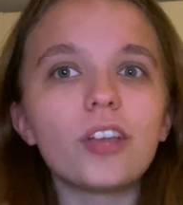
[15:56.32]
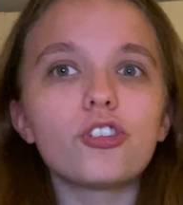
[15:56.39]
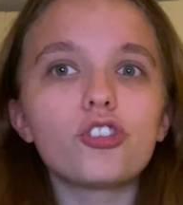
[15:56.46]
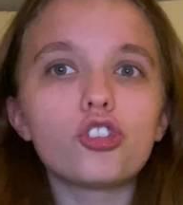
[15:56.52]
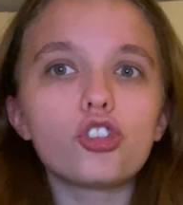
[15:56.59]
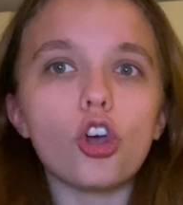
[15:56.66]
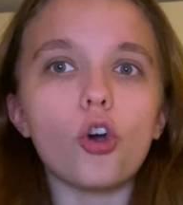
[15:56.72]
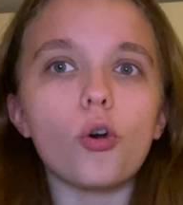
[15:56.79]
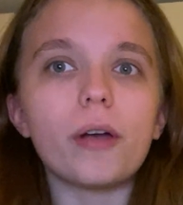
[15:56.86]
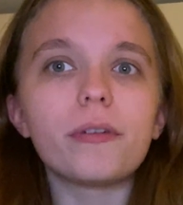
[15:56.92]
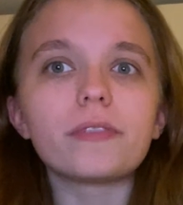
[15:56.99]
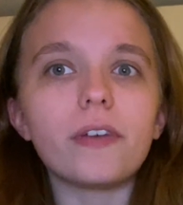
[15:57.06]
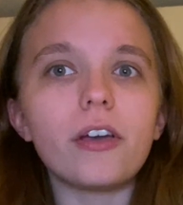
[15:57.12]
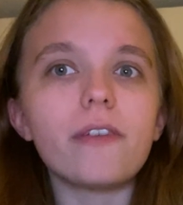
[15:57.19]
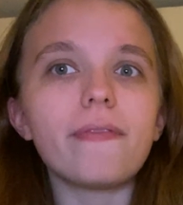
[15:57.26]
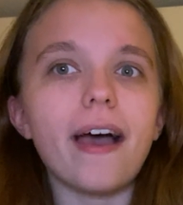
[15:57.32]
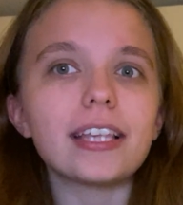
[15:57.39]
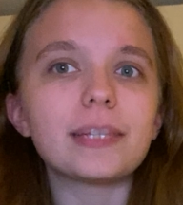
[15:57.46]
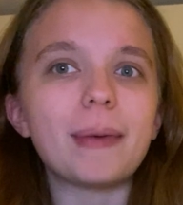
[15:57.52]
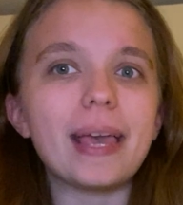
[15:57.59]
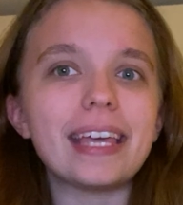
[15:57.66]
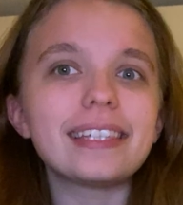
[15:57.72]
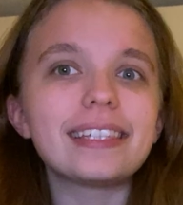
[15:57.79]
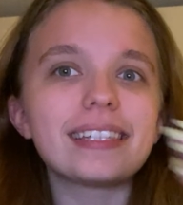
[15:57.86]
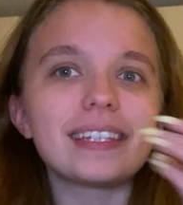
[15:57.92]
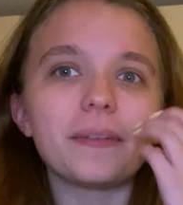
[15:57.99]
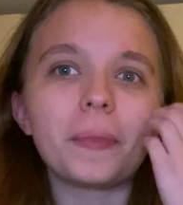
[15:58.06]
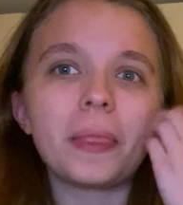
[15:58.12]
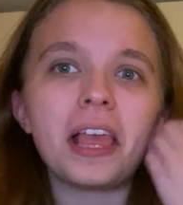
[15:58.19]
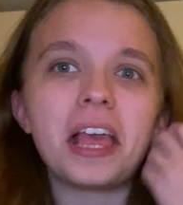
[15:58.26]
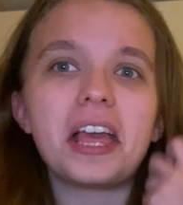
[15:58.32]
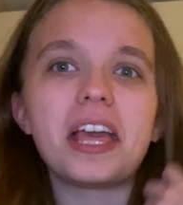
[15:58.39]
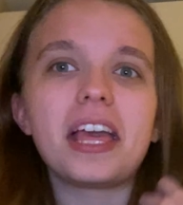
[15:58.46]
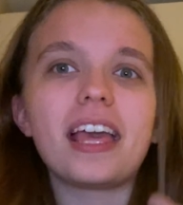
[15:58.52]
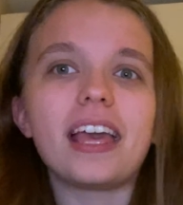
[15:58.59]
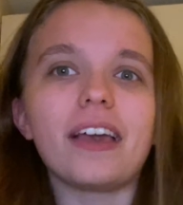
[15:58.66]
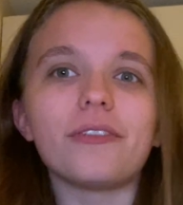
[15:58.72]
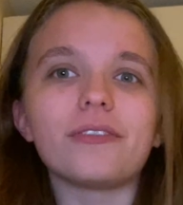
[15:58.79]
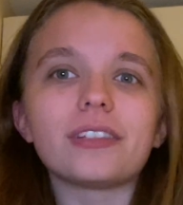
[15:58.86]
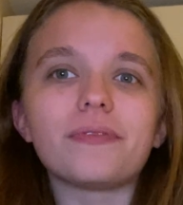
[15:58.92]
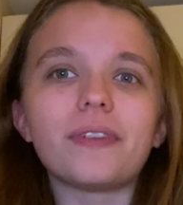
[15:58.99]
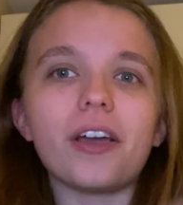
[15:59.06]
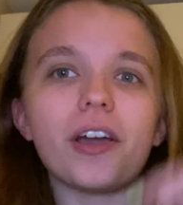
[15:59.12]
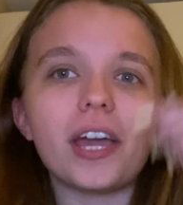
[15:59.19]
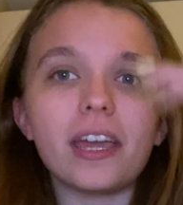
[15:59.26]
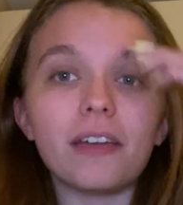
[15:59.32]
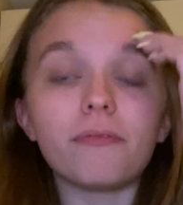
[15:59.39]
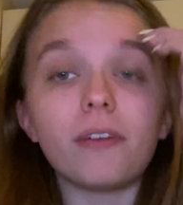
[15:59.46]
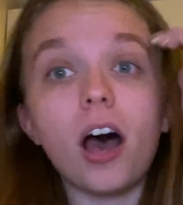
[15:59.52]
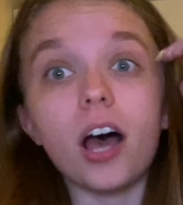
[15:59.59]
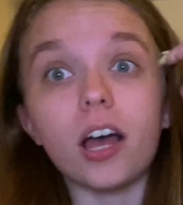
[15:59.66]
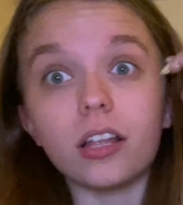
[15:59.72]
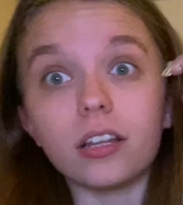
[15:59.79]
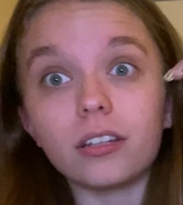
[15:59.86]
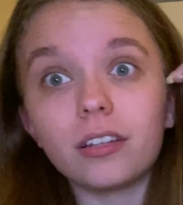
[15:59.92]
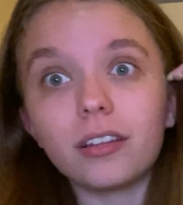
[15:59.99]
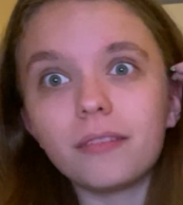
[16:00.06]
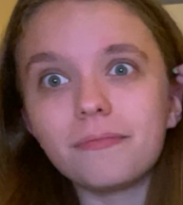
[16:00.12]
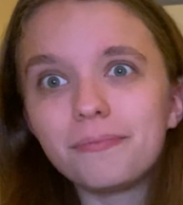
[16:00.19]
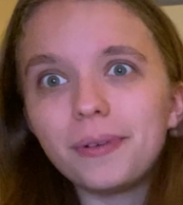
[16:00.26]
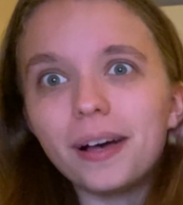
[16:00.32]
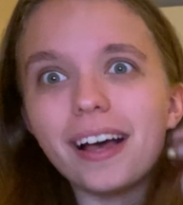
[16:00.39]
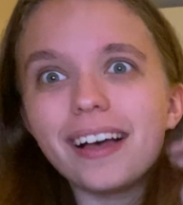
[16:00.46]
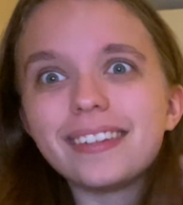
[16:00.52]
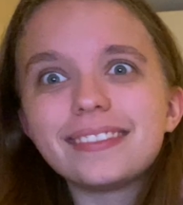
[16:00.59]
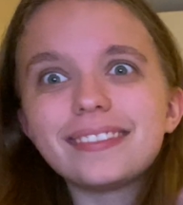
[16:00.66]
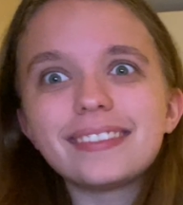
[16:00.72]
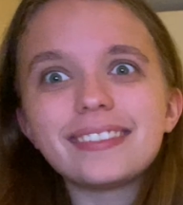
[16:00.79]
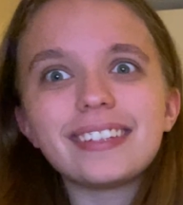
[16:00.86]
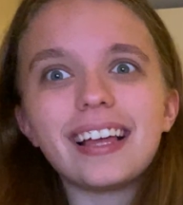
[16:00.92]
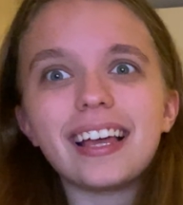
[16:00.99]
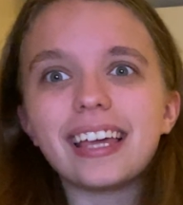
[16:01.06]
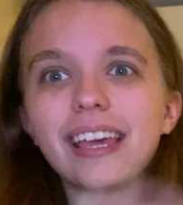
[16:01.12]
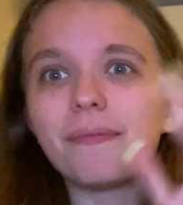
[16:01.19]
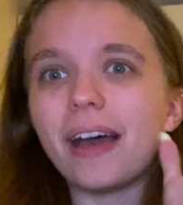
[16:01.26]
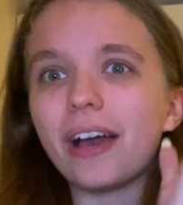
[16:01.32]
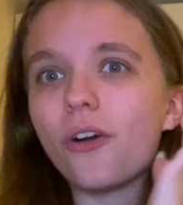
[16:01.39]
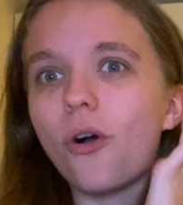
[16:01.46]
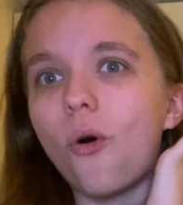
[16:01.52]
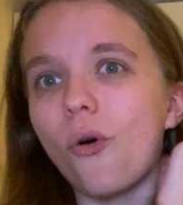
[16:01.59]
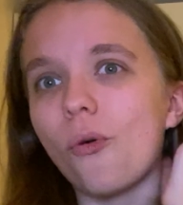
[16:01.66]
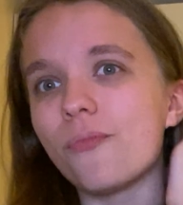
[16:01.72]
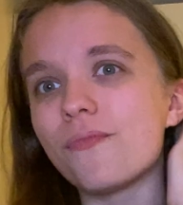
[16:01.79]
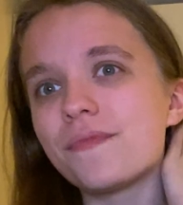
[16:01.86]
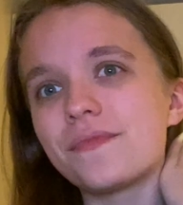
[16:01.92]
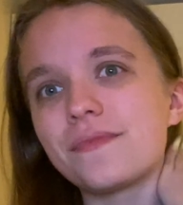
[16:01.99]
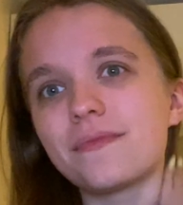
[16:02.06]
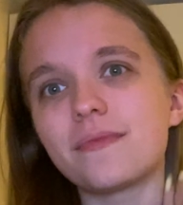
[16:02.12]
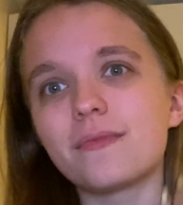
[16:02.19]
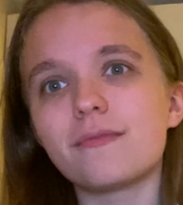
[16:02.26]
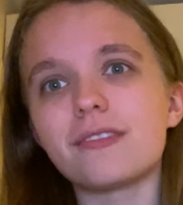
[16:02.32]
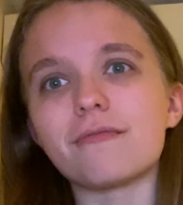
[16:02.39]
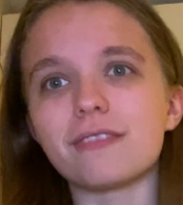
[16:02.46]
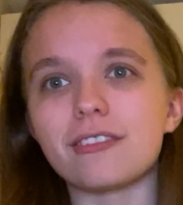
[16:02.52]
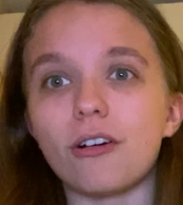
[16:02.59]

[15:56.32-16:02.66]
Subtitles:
So it was very fast-paced. It was very fun, but I came back home when it was